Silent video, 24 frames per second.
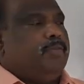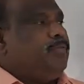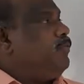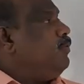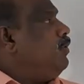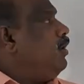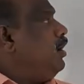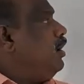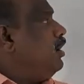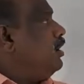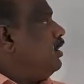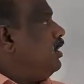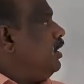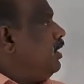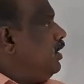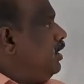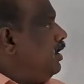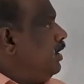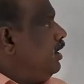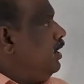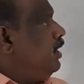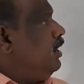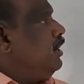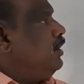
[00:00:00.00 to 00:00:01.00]
For
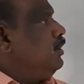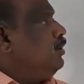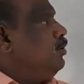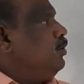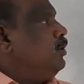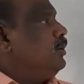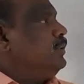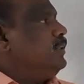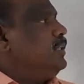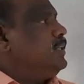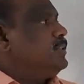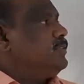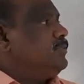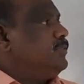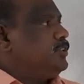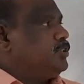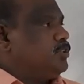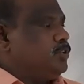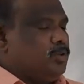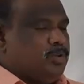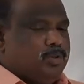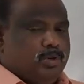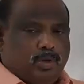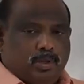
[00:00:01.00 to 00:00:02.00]
knowing this, we
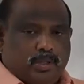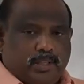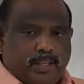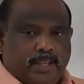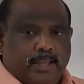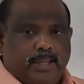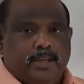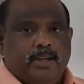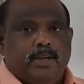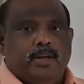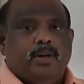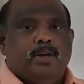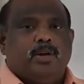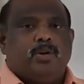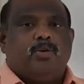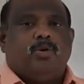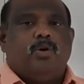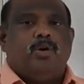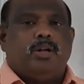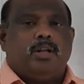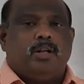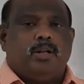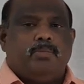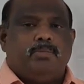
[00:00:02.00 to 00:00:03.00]
should know the
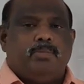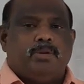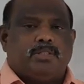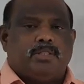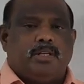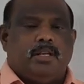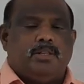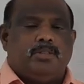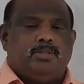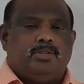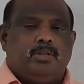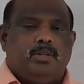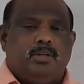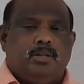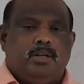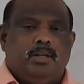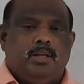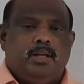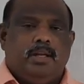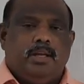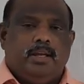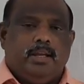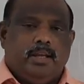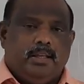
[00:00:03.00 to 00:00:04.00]
quantum numbers also.
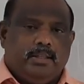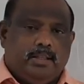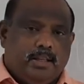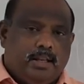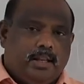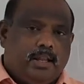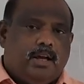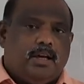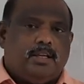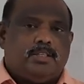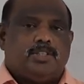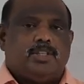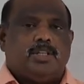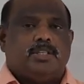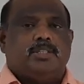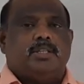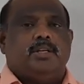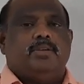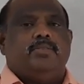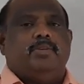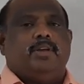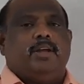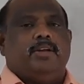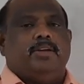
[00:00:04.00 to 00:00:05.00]
In the last
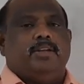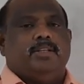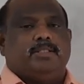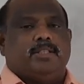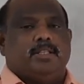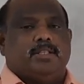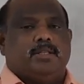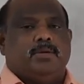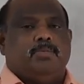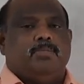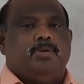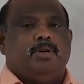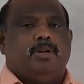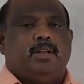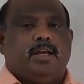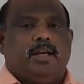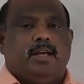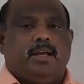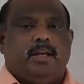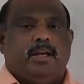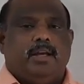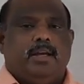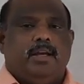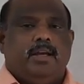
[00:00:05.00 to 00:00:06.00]
session, we have discussed
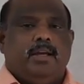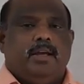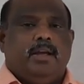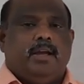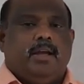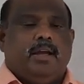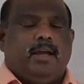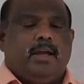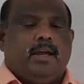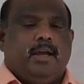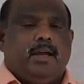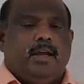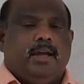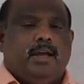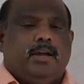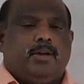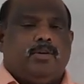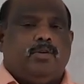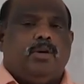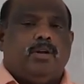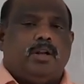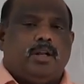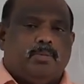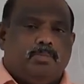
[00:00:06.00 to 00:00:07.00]
about
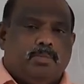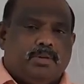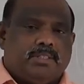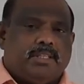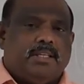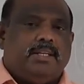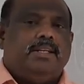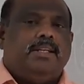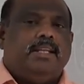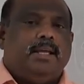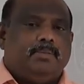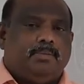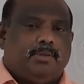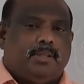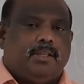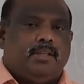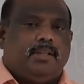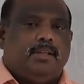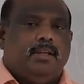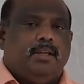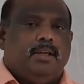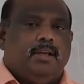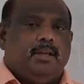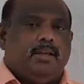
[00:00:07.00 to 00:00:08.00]
quantum numbers in depth.
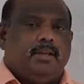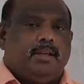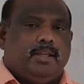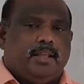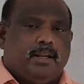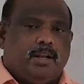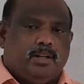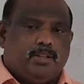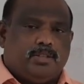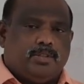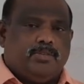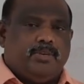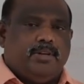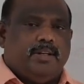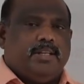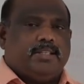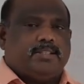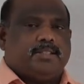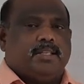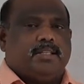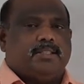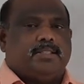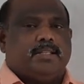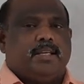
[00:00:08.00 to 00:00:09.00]
Here also, we'll
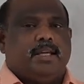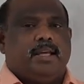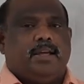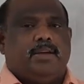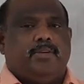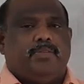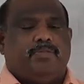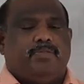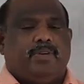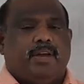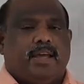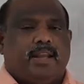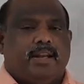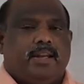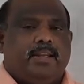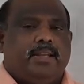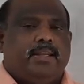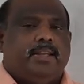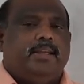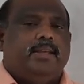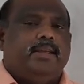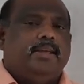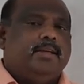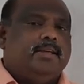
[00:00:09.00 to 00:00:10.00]
discuss
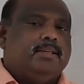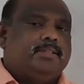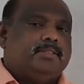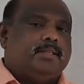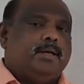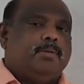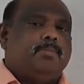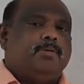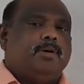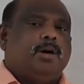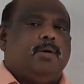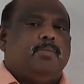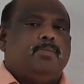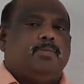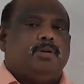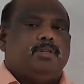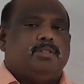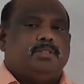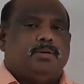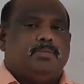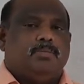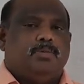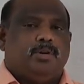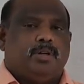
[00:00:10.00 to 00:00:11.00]
fairly some
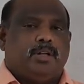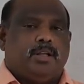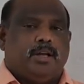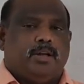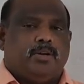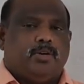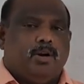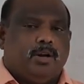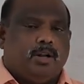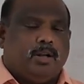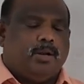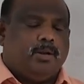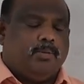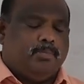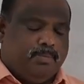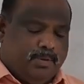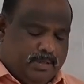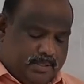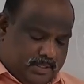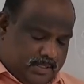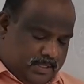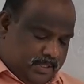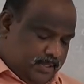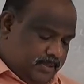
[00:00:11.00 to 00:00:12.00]
components about quantum
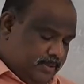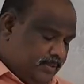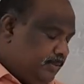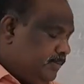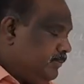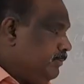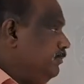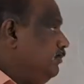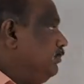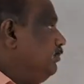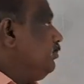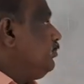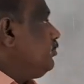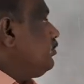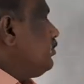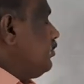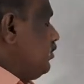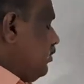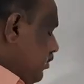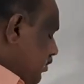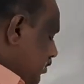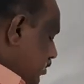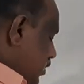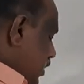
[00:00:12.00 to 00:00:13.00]
numbers.
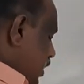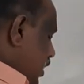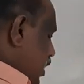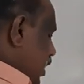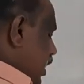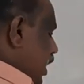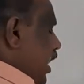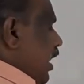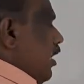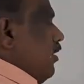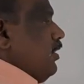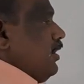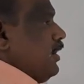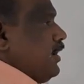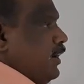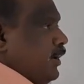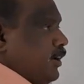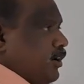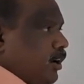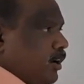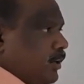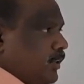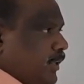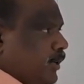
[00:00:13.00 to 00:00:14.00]
I will
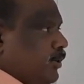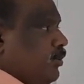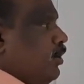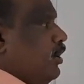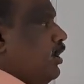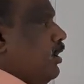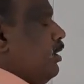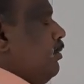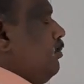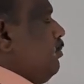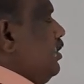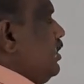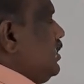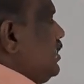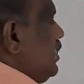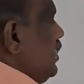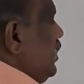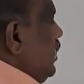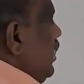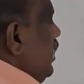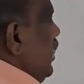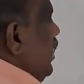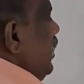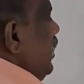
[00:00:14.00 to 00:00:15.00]
recall the quantum numbers.